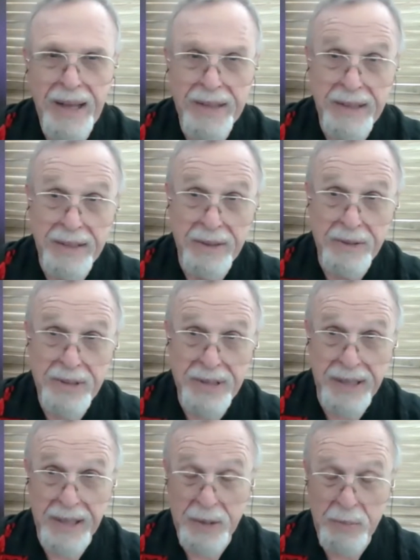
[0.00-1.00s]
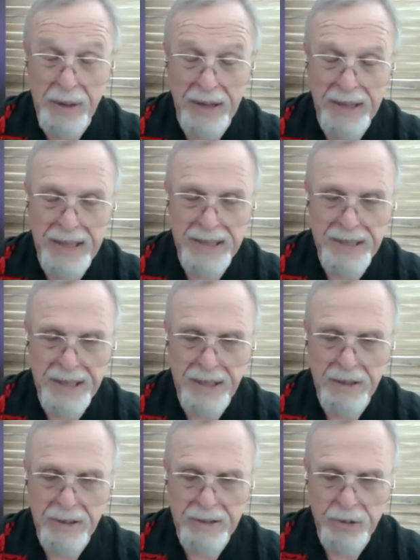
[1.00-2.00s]
And then there's things about A S
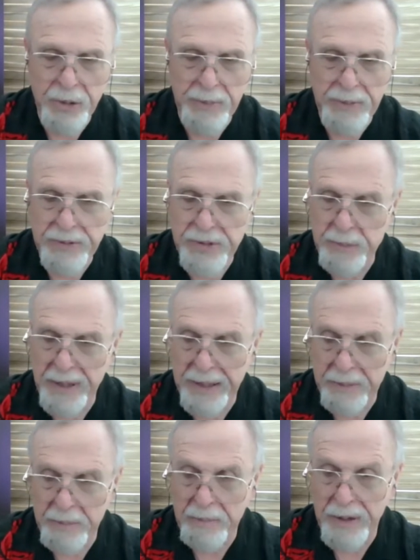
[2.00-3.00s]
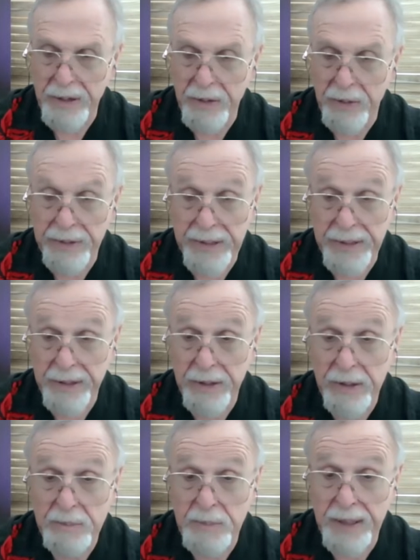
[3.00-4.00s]
L interpreters you may, may already
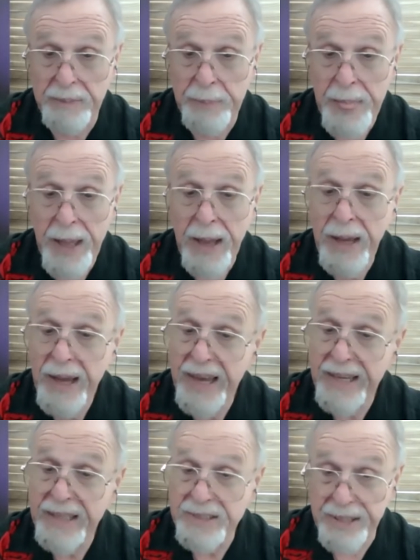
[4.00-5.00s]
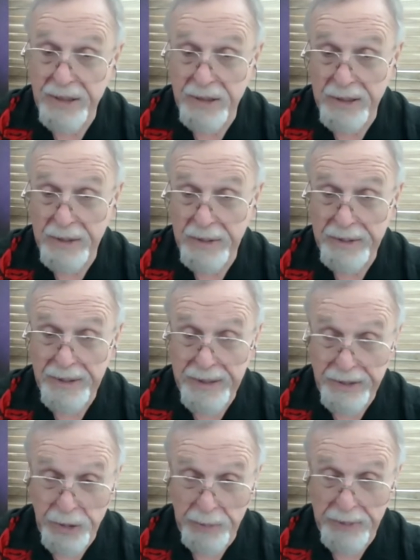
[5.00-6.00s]
know, but A S L
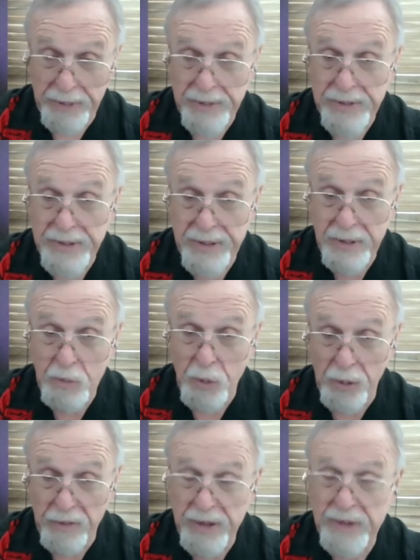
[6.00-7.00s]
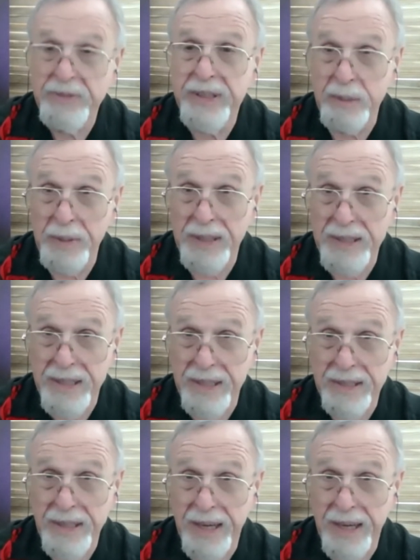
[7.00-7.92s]
interpreters work fifteen minutes at a